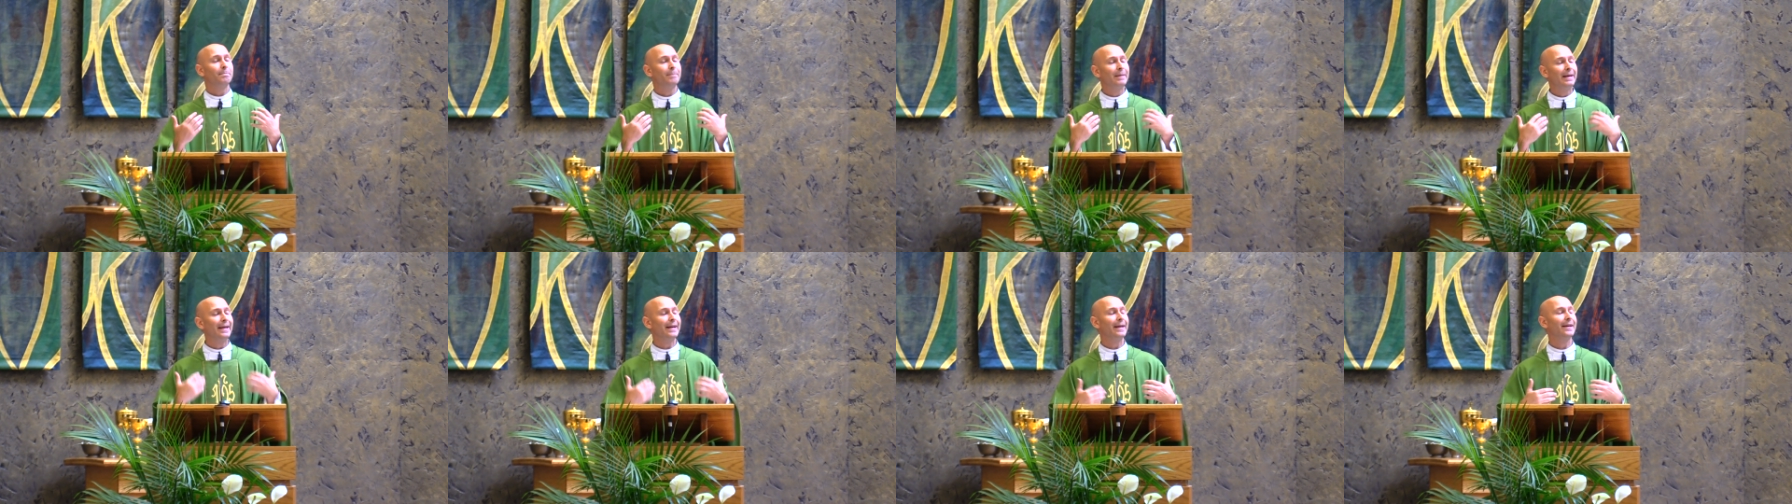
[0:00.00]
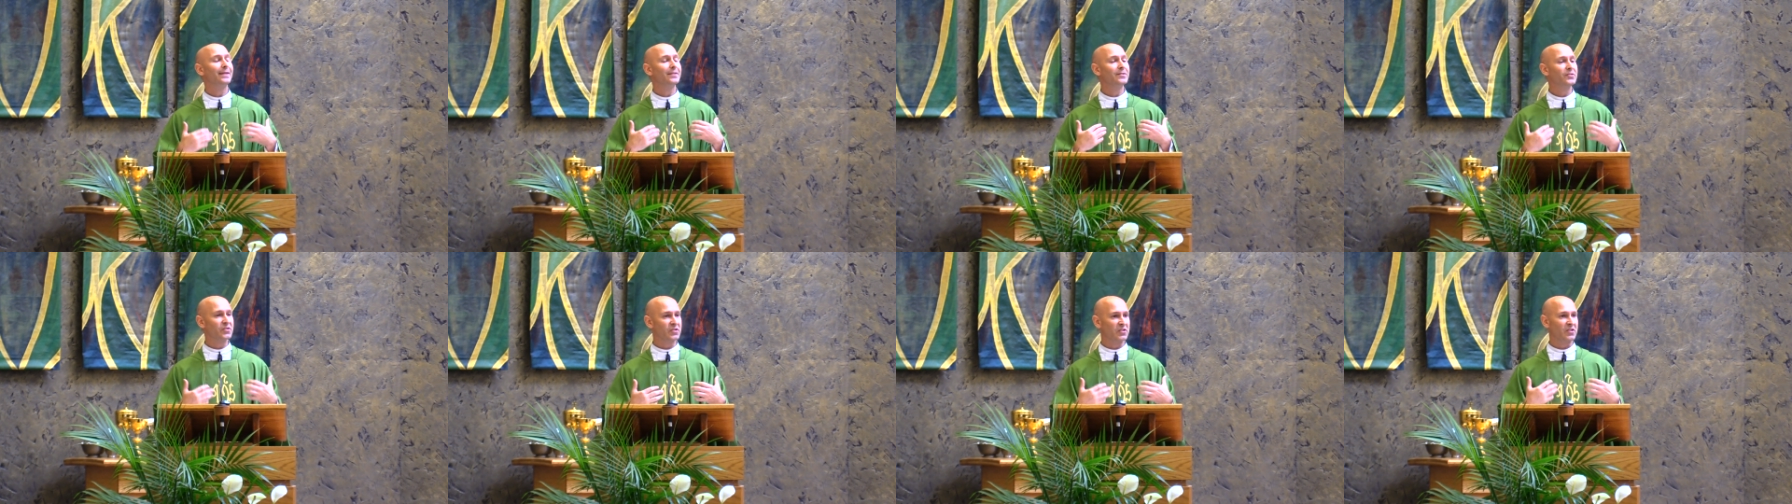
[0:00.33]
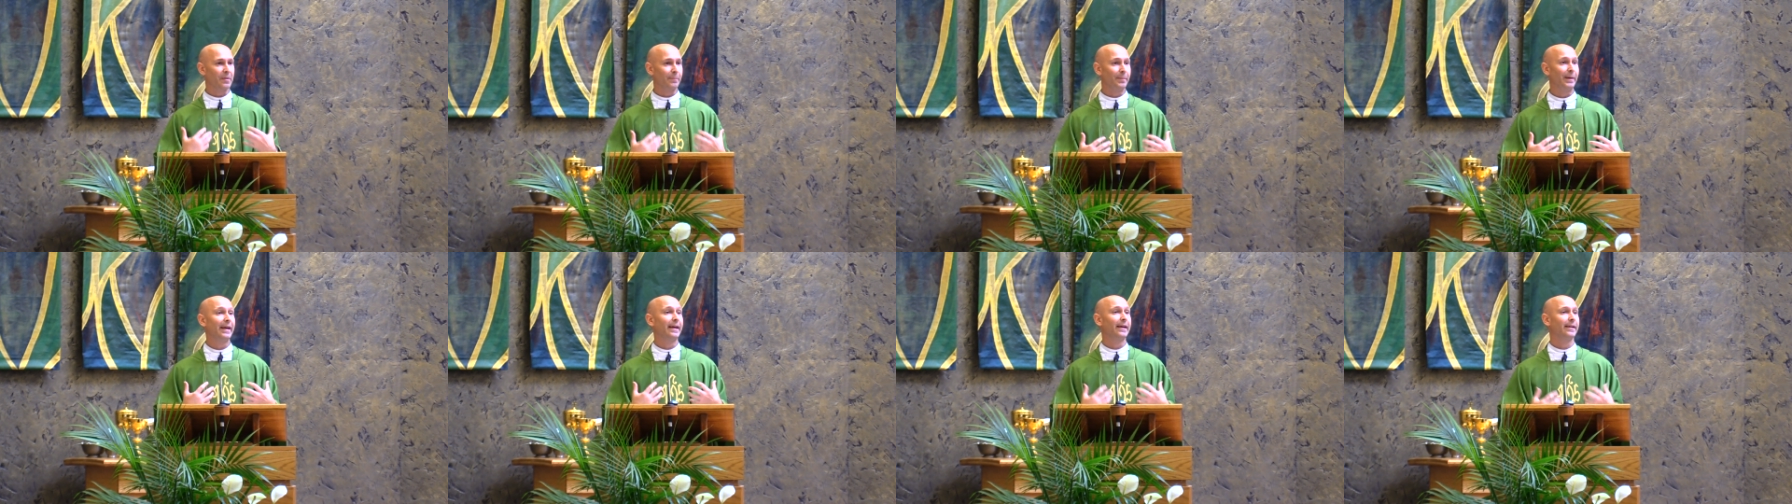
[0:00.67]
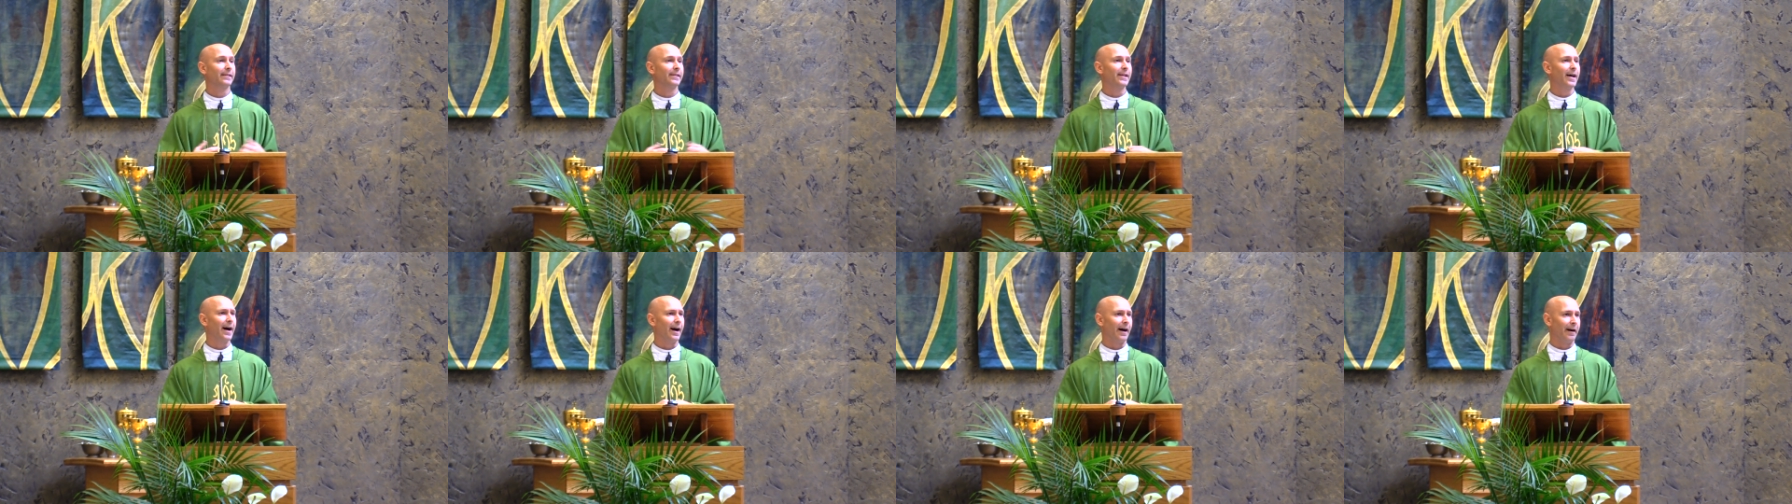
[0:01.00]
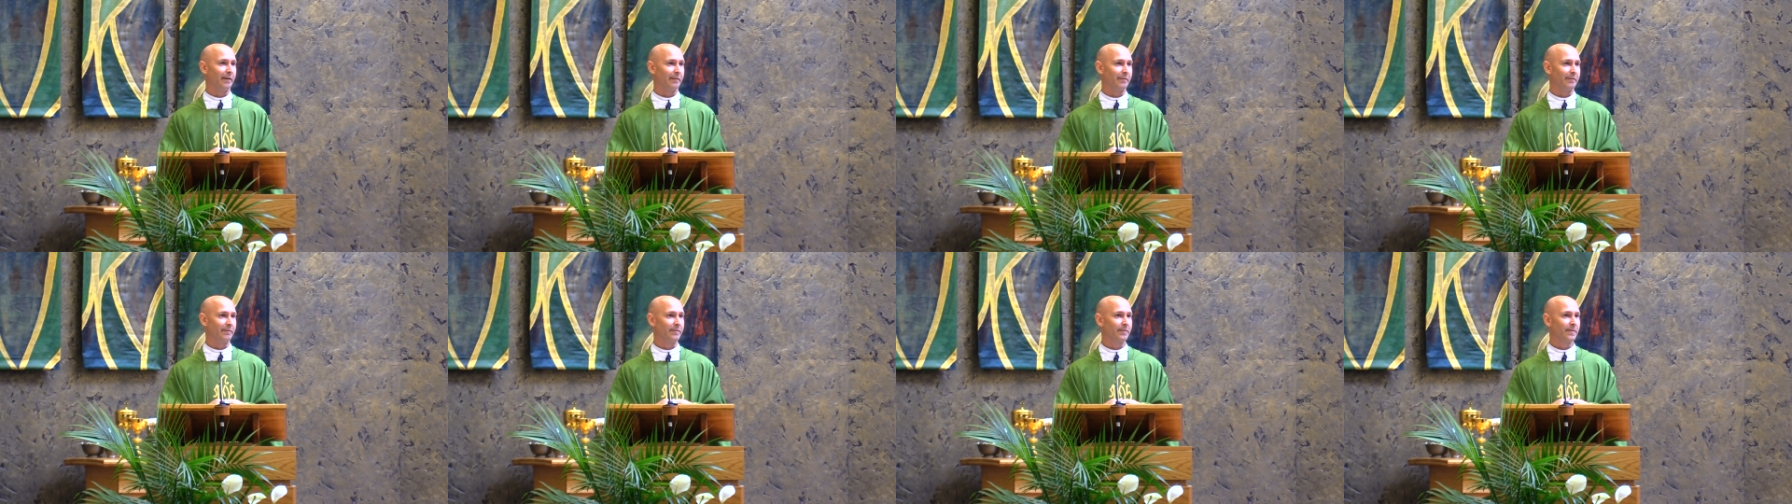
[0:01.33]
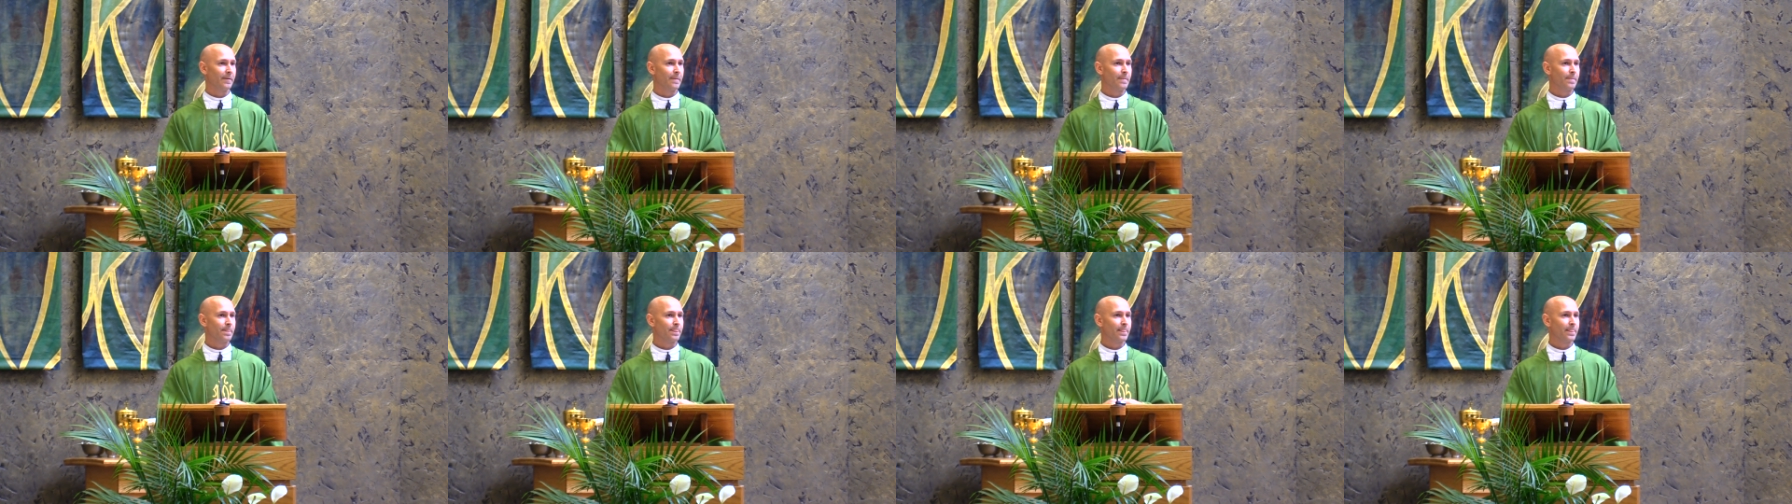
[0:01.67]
means to be in love,